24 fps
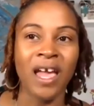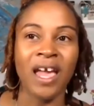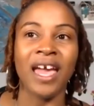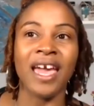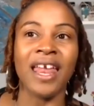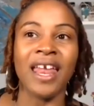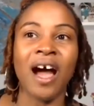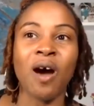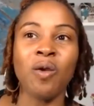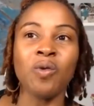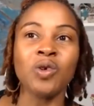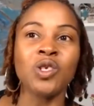And
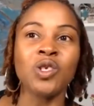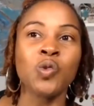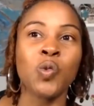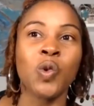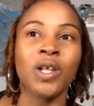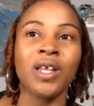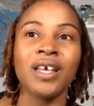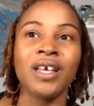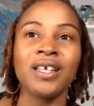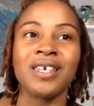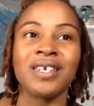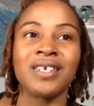I was
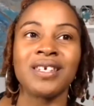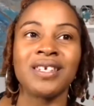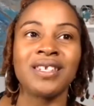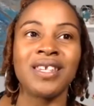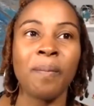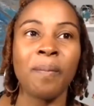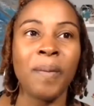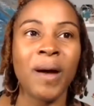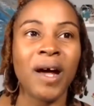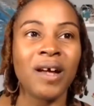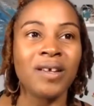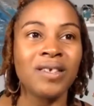willing to
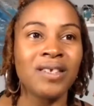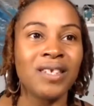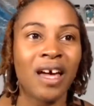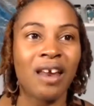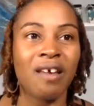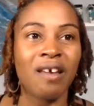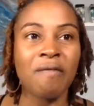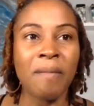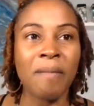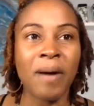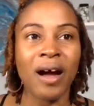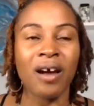step outside
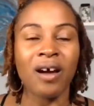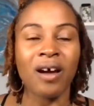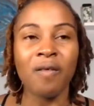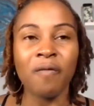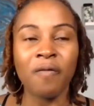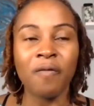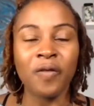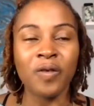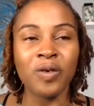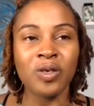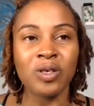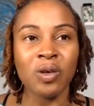of my
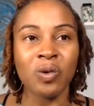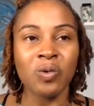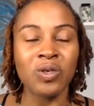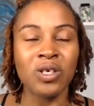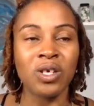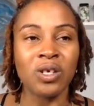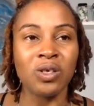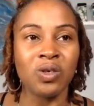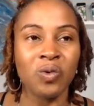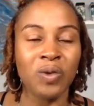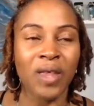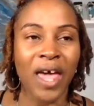comfort zone to
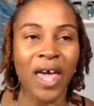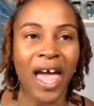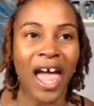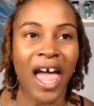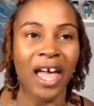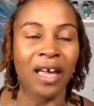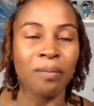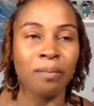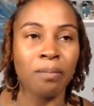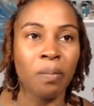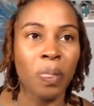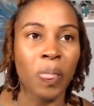do that.